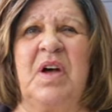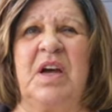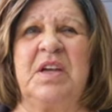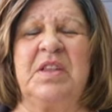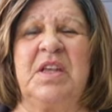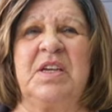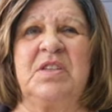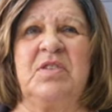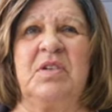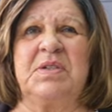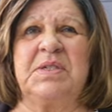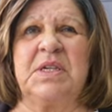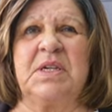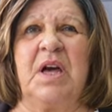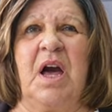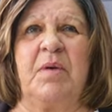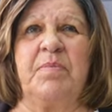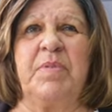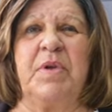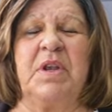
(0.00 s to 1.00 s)
I think there's a
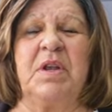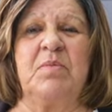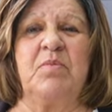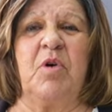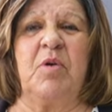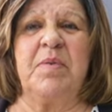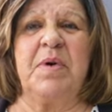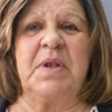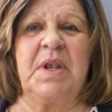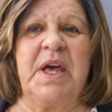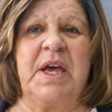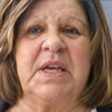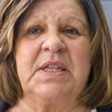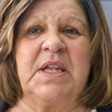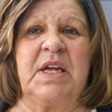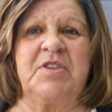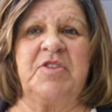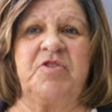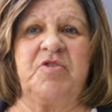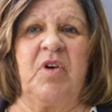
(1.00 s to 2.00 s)
couple in Murray Lake
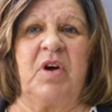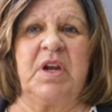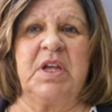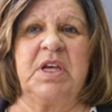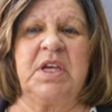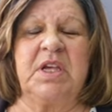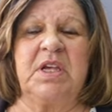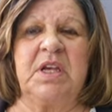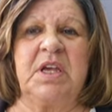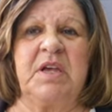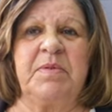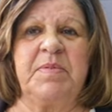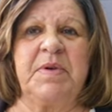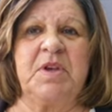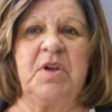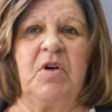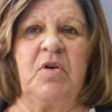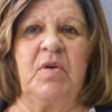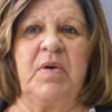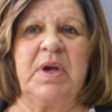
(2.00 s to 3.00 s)
that's trying to keep
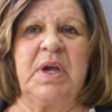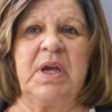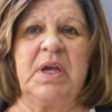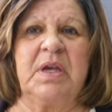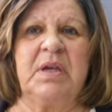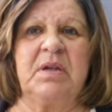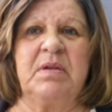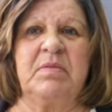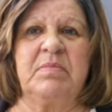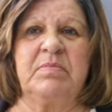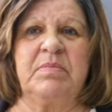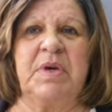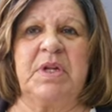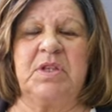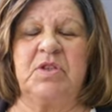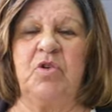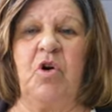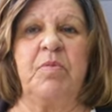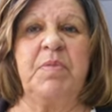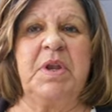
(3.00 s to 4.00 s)
it going,
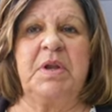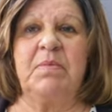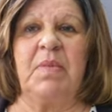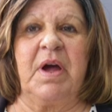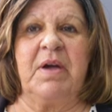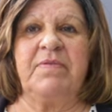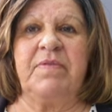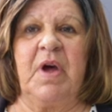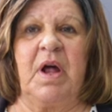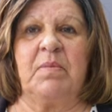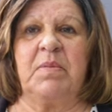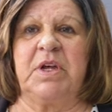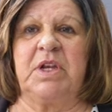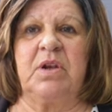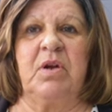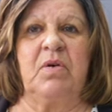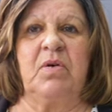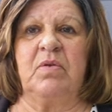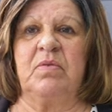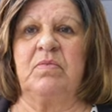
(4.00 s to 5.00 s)
but nobody in my family,
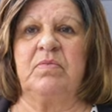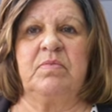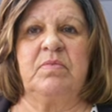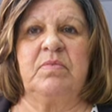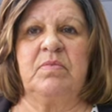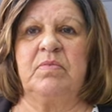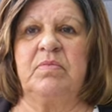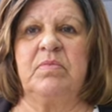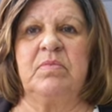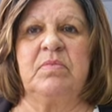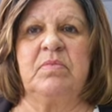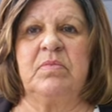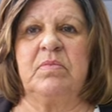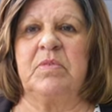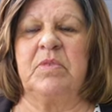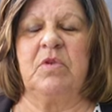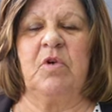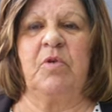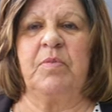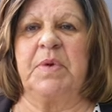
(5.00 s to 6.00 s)
no.
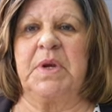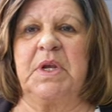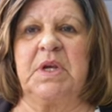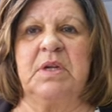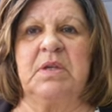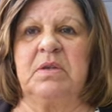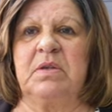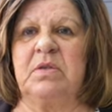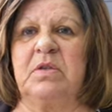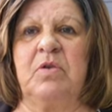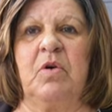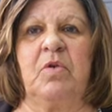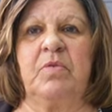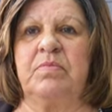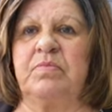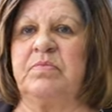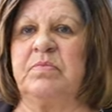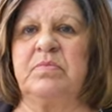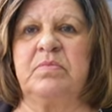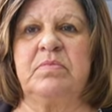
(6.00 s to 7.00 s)
Nobody, no.